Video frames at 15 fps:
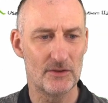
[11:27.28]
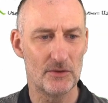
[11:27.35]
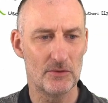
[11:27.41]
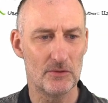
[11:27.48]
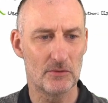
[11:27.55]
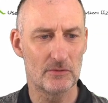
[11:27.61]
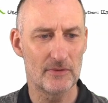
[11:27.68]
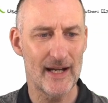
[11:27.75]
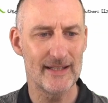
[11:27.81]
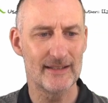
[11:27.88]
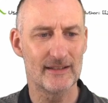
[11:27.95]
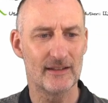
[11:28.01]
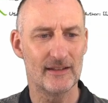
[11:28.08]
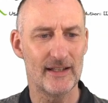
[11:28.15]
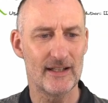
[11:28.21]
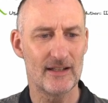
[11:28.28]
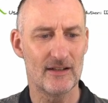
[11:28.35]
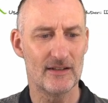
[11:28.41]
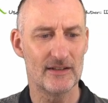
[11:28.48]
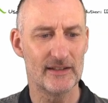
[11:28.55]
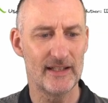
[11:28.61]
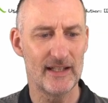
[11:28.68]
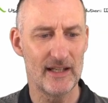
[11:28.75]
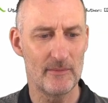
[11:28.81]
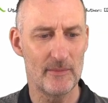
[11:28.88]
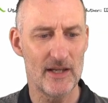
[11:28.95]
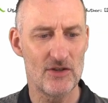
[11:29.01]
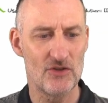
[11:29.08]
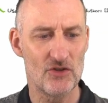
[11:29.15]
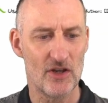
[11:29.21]
to right click on the
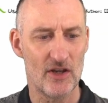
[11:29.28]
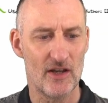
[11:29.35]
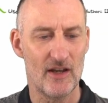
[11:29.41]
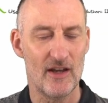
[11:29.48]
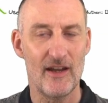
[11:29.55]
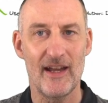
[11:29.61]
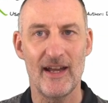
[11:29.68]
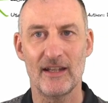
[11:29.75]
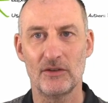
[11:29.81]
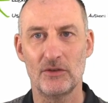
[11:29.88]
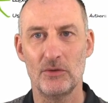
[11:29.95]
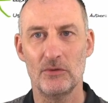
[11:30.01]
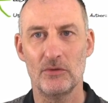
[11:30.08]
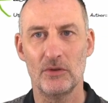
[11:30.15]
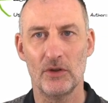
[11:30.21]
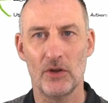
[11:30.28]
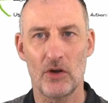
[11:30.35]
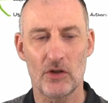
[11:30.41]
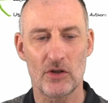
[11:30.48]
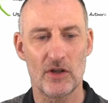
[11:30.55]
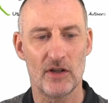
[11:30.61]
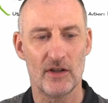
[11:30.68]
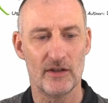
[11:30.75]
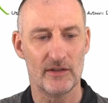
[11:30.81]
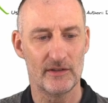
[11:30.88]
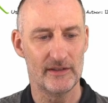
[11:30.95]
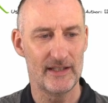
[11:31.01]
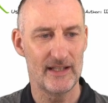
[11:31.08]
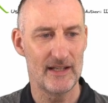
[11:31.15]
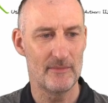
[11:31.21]
image and to lock
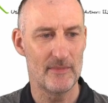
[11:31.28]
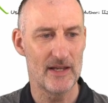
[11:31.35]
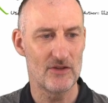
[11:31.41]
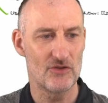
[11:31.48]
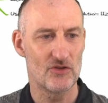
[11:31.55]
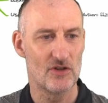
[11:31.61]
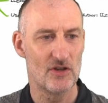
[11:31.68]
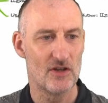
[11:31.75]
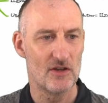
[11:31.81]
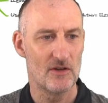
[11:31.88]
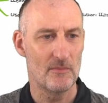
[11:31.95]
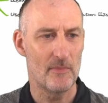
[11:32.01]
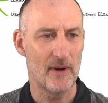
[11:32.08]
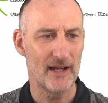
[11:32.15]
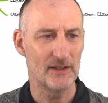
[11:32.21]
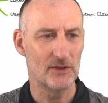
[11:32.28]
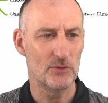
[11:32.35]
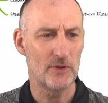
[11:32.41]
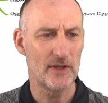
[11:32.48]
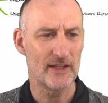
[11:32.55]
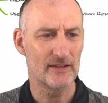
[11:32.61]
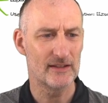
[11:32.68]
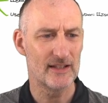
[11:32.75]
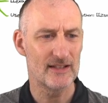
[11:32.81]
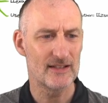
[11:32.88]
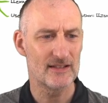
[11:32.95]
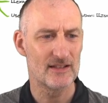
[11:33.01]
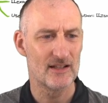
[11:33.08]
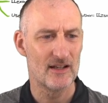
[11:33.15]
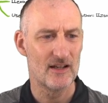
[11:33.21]
the image. By doing
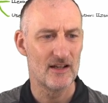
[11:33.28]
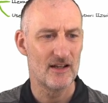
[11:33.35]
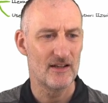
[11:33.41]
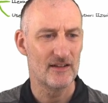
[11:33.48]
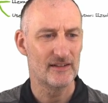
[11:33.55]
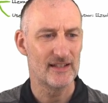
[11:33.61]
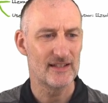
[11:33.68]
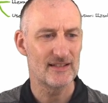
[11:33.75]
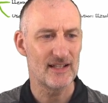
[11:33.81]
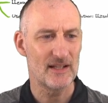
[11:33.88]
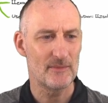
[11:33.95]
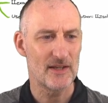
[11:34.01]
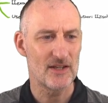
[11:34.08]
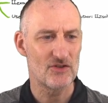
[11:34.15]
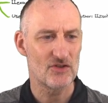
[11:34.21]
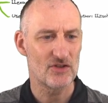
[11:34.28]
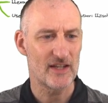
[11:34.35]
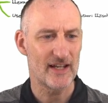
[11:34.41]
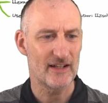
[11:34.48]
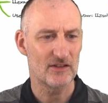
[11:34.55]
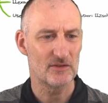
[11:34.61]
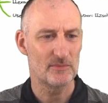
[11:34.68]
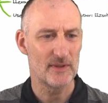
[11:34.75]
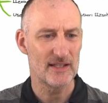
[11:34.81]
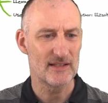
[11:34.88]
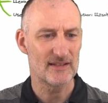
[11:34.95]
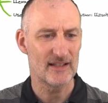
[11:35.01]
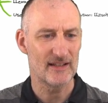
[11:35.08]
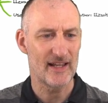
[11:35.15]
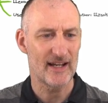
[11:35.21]
this this image cannot be
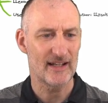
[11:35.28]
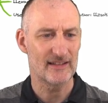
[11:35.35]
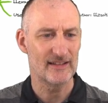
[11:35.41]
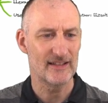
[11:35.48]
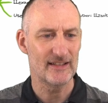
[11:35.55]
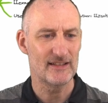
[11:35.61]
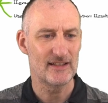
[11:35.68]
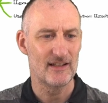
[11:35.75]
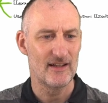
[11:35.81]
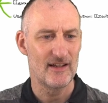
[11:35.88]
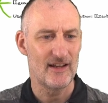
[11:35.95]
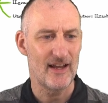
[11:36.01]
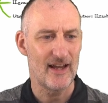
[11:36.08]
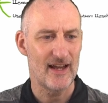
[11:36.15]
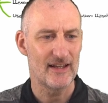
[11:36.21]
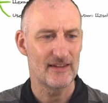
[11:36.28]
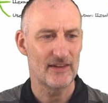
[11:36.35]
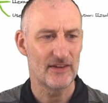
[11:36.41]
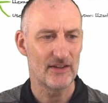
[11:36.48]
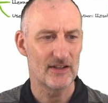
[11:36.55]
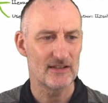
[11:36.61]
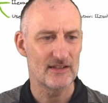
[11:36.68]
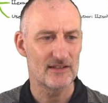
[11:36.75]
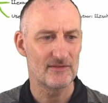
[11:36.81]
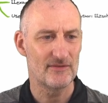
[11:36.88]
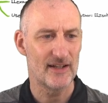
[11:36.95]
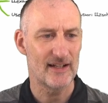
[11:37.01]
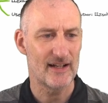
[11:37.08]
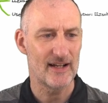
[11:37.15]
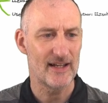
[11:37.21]
selected and thus
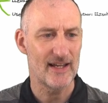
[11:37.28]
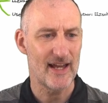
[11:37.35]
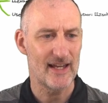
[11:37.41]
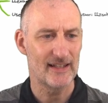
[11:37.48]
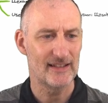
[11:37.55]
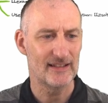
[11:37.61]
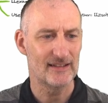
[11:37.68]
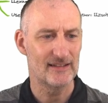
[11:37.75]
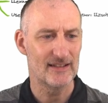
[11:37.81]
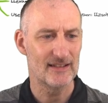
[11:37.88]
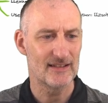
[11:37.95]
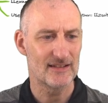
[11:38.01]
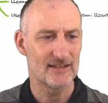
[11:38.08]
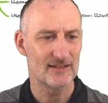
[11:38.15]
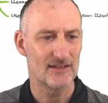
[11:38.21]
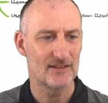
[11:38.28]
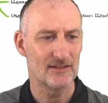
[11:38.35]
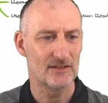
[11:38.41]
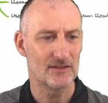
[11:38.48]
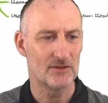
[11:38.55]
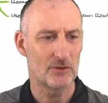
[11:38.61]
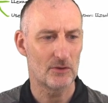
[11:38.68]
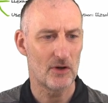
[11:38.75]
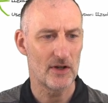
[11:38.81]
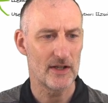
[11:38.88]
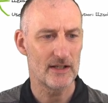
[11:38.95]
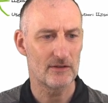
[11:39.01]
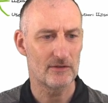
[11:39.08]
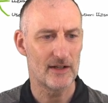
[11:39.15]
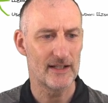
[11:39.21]
when I edit this
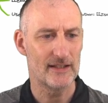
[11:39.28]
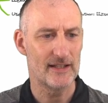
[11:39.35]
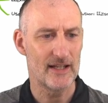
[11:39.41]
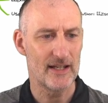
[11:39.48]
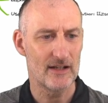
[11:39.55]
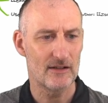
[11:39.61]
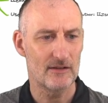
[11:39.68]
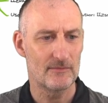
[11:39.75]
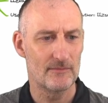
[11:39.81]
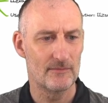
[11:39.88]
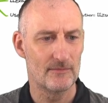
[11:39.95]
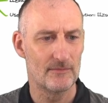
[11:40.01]
drawing right here